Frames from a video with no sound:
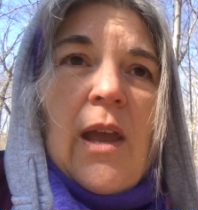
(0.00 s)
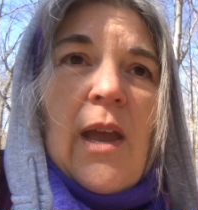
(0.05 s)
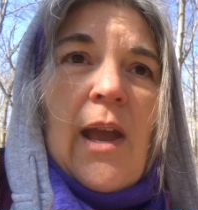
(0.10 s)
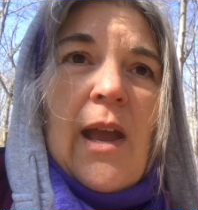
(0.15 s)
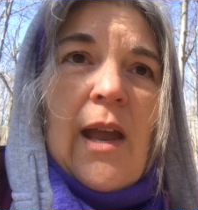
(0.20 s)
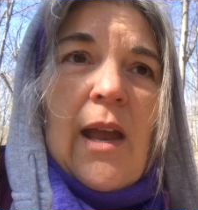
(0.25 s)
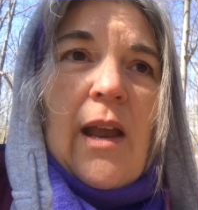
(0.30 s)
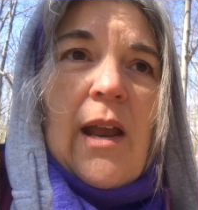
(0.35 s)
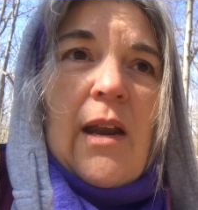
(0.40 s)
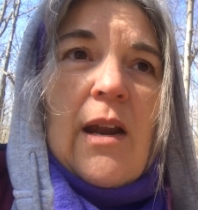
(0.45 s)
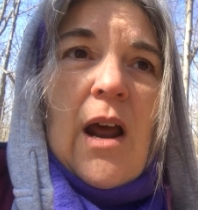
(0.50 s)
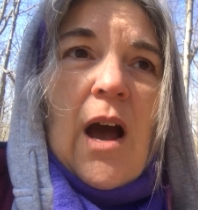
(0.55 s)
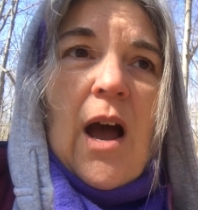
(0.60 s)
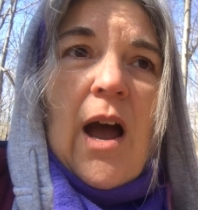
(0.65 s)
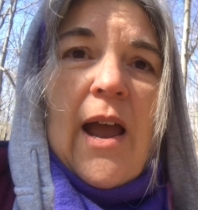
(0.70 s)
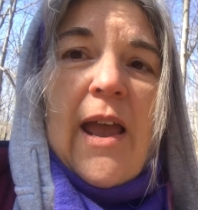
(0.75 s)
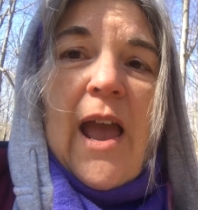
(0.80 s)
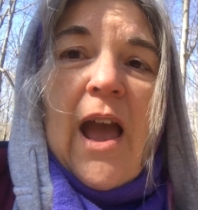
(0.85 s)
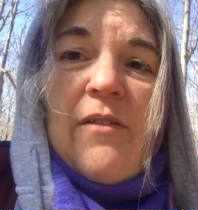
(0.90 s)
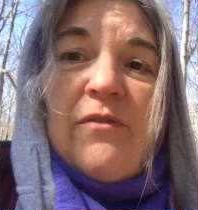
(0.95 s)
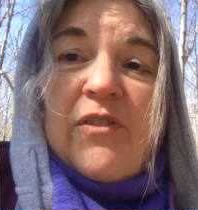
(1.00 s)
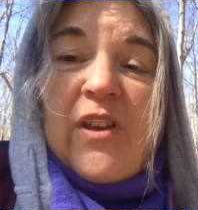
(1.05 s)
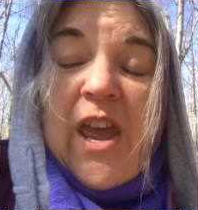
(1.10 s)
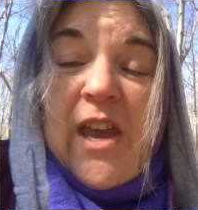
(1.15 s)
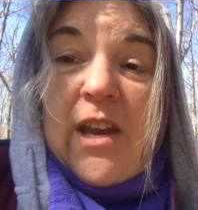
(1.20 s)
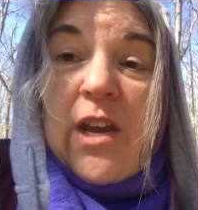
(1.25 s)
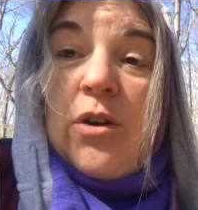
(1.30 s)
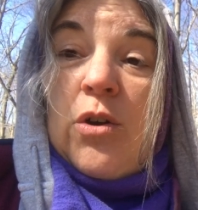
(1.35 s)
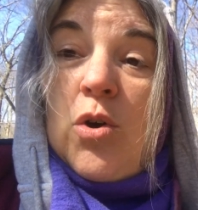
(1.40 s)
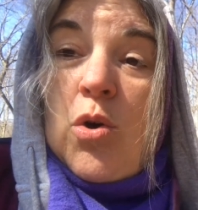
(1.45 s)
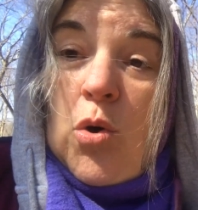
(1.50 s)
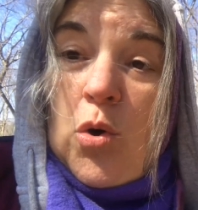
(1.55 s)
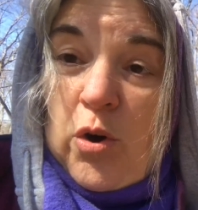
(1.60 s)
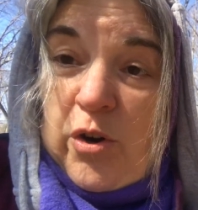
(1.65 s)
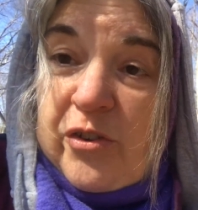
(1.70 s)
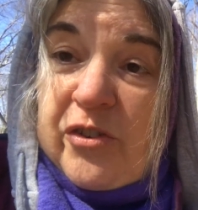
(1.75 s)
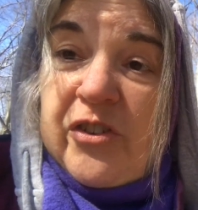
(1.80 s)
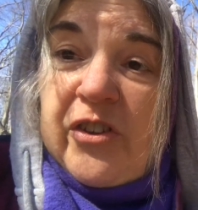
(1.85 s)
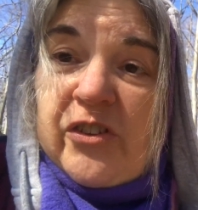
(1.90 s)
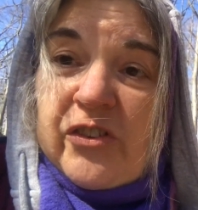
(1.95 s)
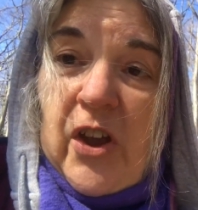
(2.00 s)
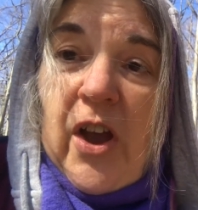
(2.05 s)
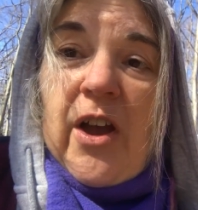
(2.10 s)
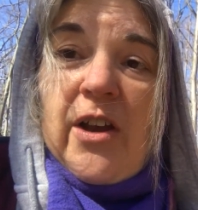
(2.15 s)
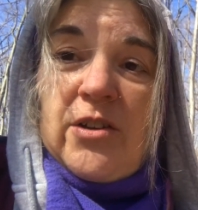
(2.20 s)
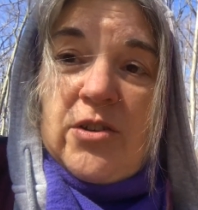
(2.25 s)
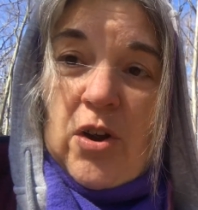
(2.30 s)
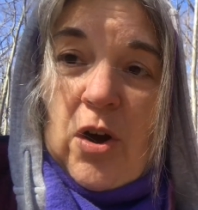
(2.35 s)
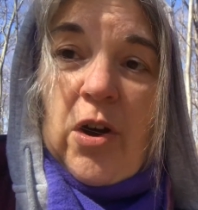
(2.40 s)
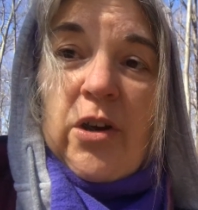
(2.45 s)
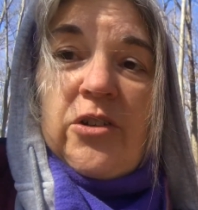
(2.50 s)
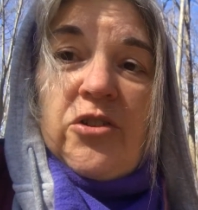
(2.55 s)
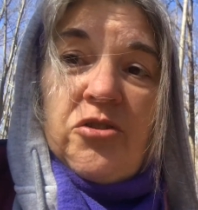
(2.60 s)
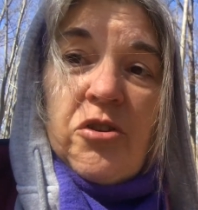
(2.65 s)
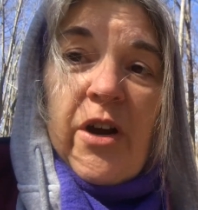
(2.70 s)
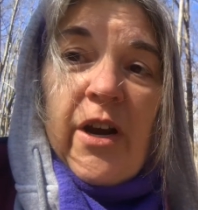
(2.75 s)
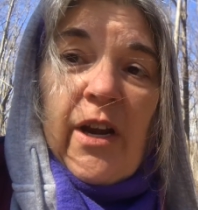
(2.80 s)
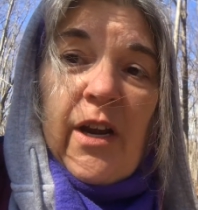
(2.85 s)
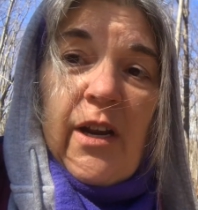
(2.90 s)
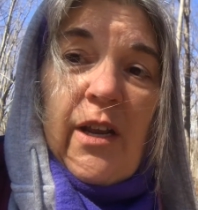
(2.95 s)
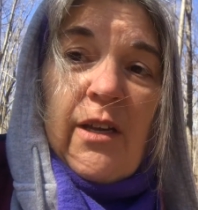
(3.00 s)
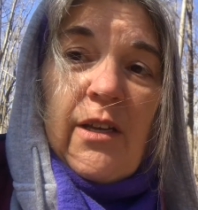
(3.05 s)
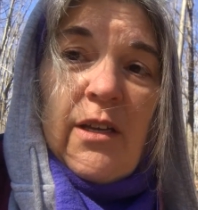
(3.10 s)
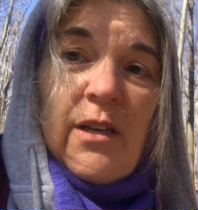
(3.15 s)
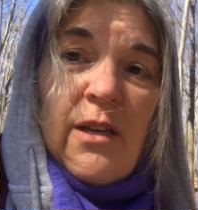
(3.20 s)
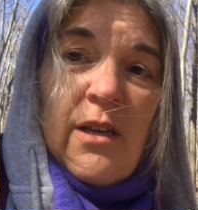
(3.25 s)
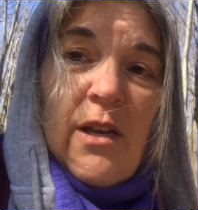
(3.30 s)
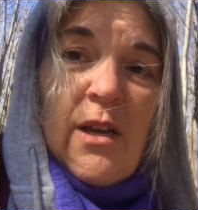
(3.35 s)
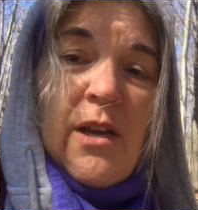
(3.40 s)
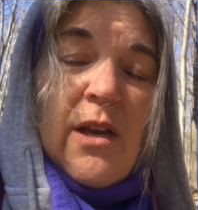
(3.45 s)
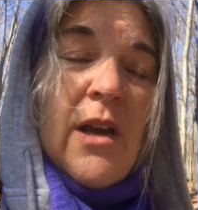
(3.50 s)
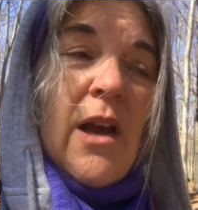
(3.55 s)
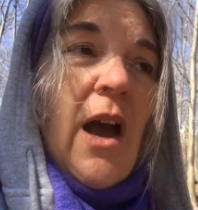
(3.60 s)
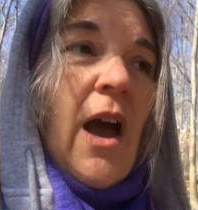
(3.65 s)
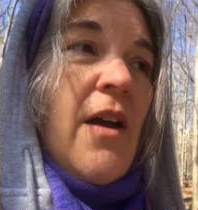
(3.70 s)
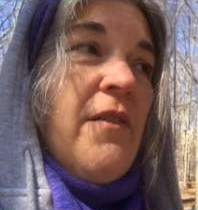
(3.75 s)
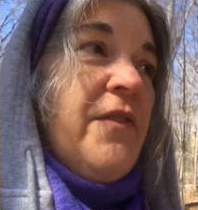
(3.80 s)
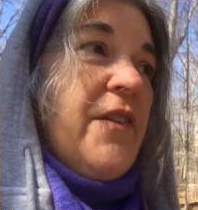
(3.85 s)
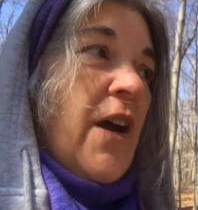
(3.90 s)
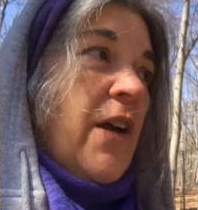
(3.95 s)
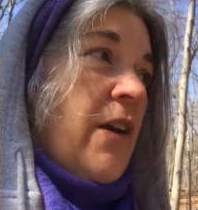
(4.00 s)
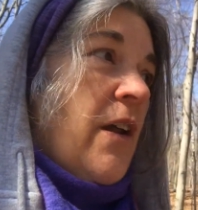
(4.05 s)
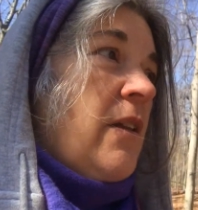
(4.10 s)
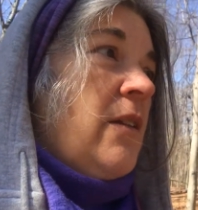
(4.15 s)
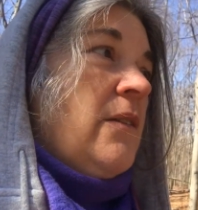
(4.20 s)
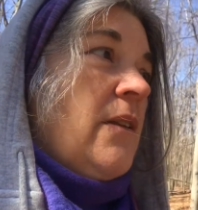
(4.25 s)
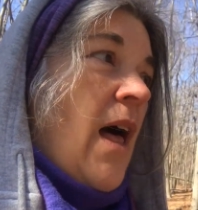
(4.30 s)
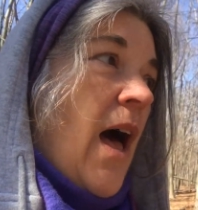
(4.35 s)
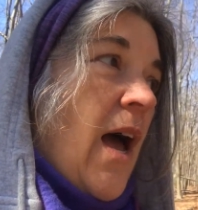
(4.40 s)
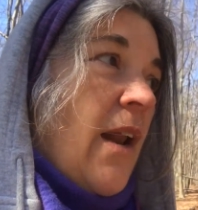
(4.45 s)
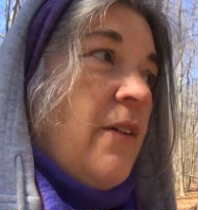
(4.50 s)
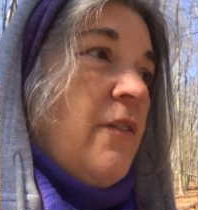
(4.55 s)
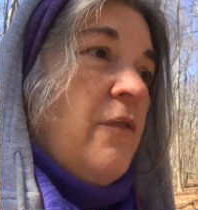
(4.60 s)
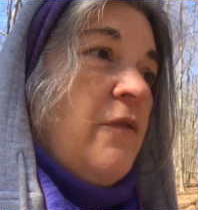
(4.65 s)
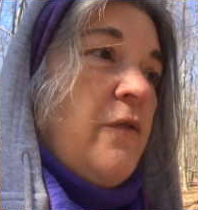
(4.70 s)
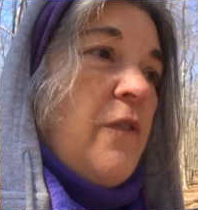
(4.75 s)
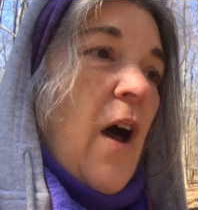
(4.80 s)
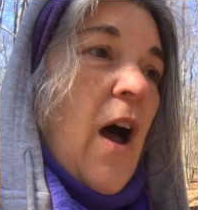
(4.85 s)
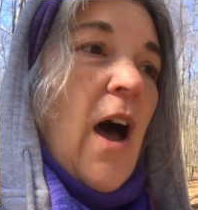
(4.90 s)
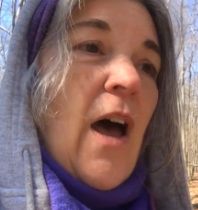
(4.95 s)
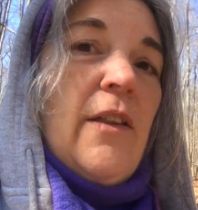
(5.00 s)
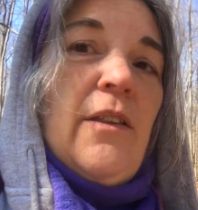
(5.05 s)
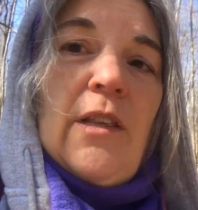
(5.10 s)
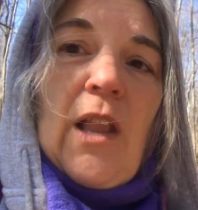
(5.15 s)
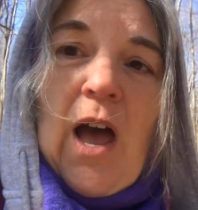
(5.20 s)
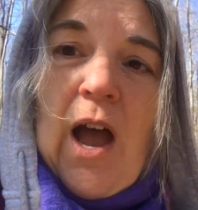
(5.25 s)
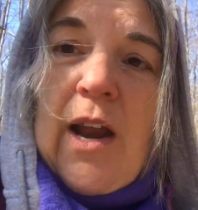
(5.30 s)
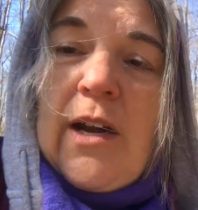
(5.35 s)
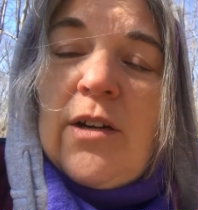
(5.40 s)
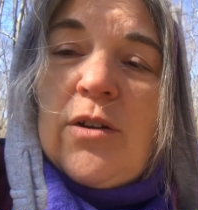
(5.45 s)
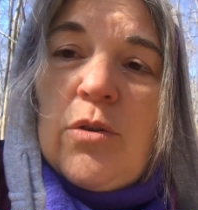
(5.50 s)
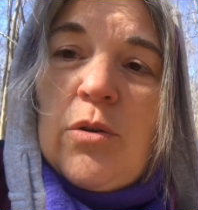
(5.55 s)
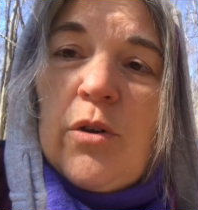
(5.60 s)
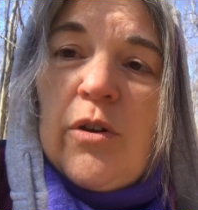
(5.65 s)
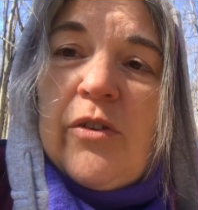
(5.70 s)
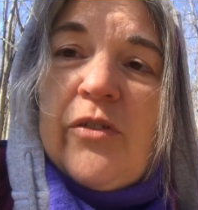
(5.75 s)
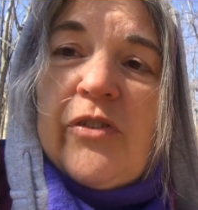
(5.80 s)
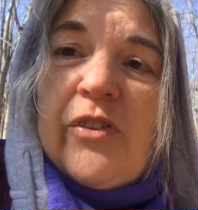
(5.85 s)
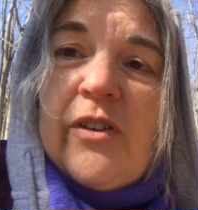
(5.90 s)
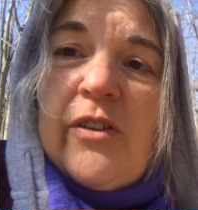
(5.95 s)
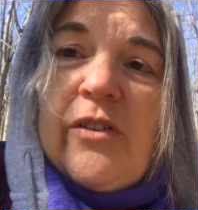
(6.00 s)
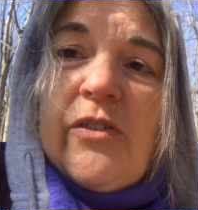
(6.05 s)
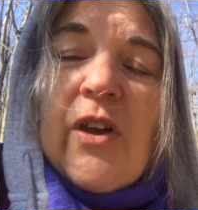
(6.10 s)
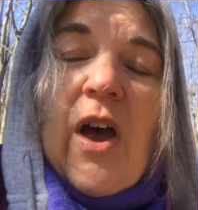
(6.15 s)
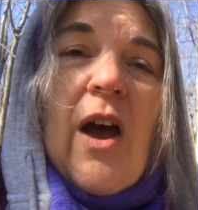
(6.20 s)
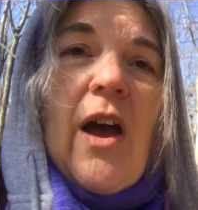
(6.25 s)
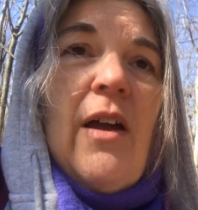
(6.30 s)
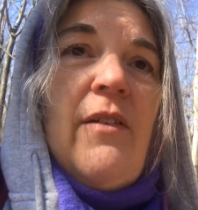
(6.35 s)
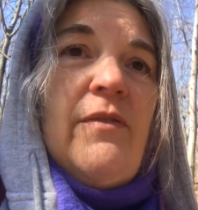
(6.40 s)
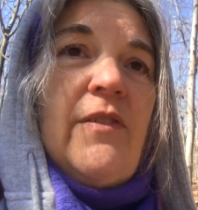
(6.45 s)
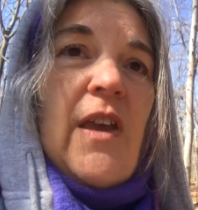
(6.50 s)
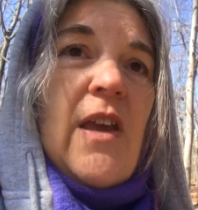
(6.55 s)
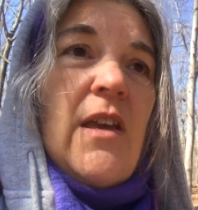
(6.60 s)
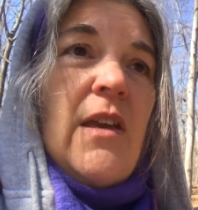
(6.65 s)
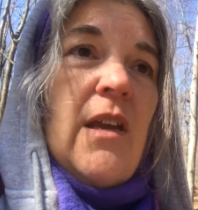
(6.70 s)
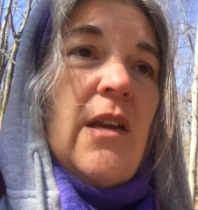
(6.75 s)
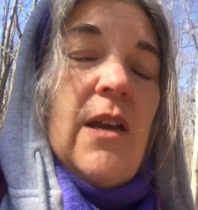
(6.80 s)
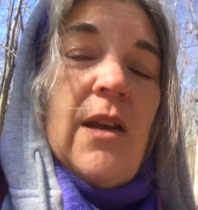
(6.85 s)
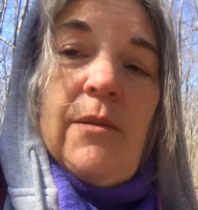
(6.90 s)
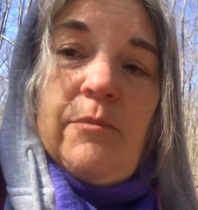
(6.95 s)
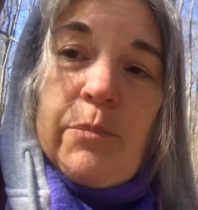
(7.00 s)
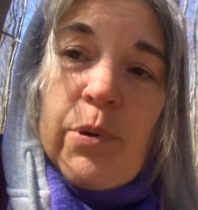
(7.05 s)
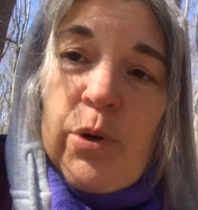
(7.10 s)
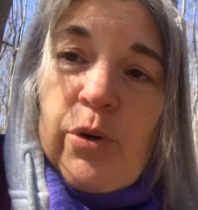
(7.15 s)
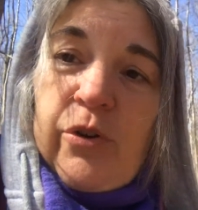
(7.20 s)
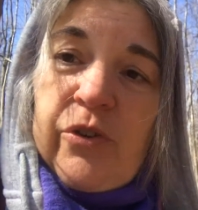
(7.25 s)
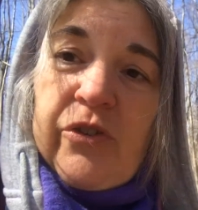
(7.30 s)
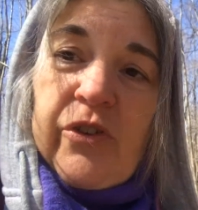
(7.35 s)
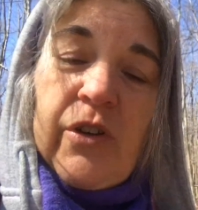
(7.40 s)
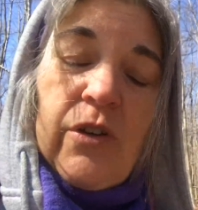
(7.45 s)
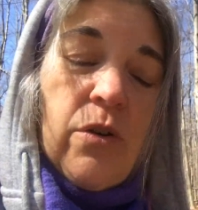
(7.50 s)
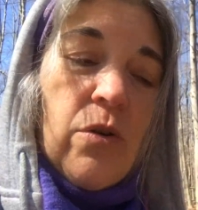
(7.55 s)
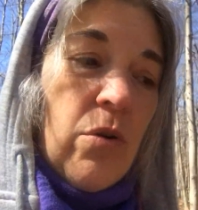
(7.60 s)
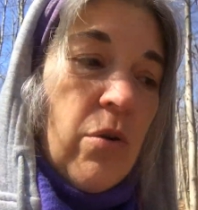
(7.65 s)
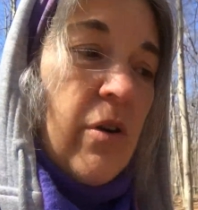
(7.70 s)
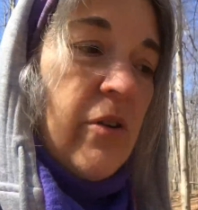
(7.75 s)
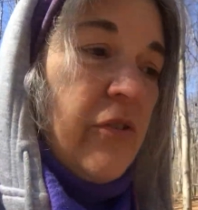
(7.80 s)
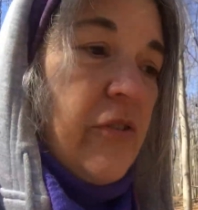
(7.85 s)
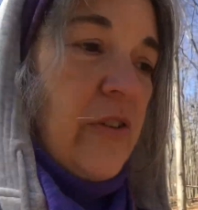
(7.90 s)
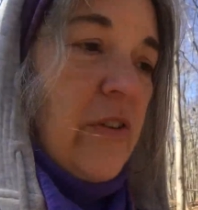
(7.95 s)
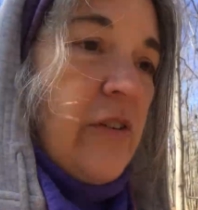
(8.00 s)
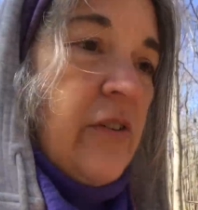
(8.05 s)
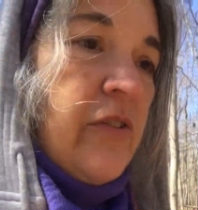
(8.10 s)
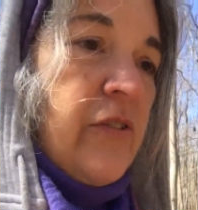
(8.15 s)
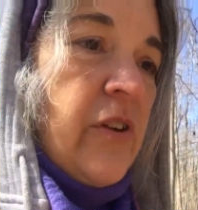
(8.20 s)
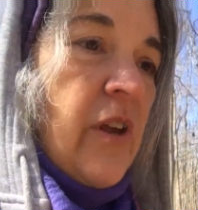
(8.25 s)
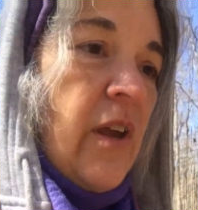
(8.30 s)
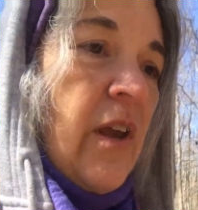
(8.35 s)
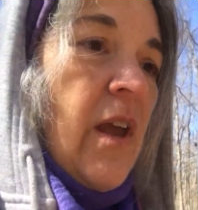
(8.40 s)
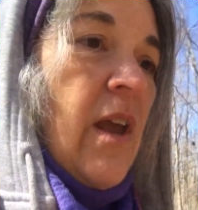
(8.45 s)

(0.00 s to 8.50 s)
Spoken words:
And I have taken courses on dog training. I've done a lot of online courses. I've taken in-person courses.